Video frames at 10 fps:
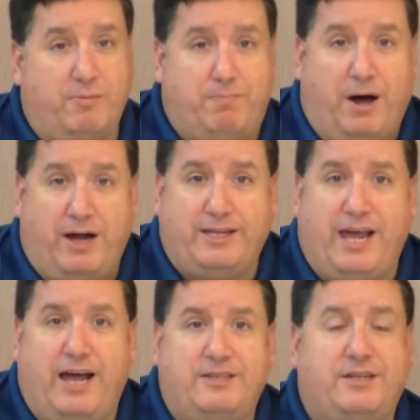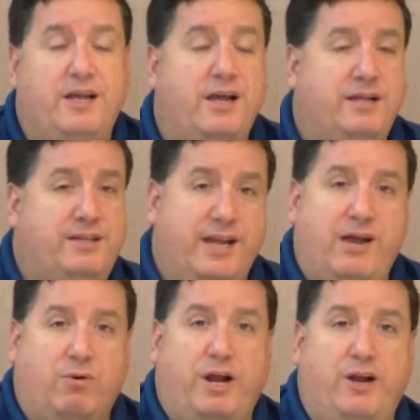podcast. Today we're
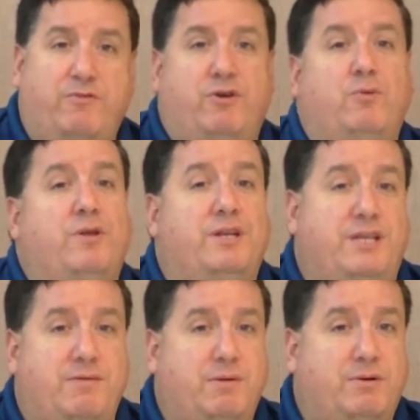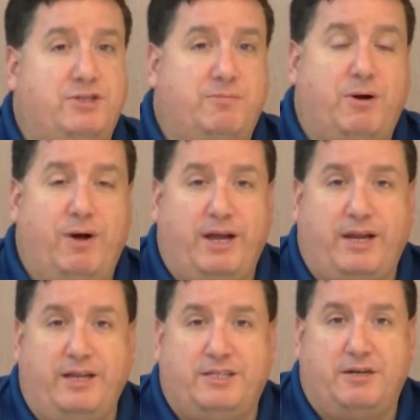interviewing one of the team members at Pohanka
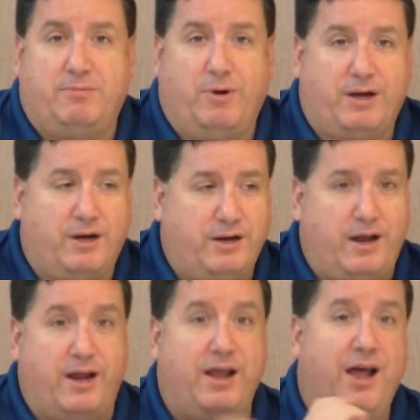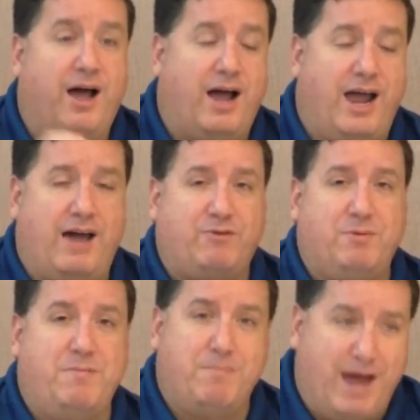Nissan and Pohanka Hyundai. I have with me
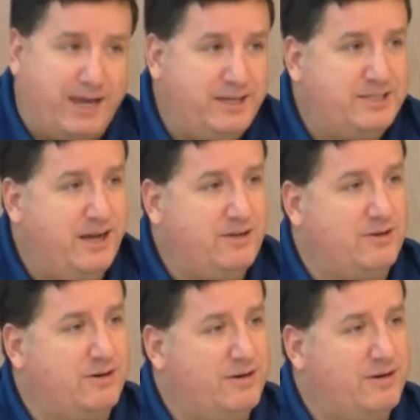Maggie Steckler.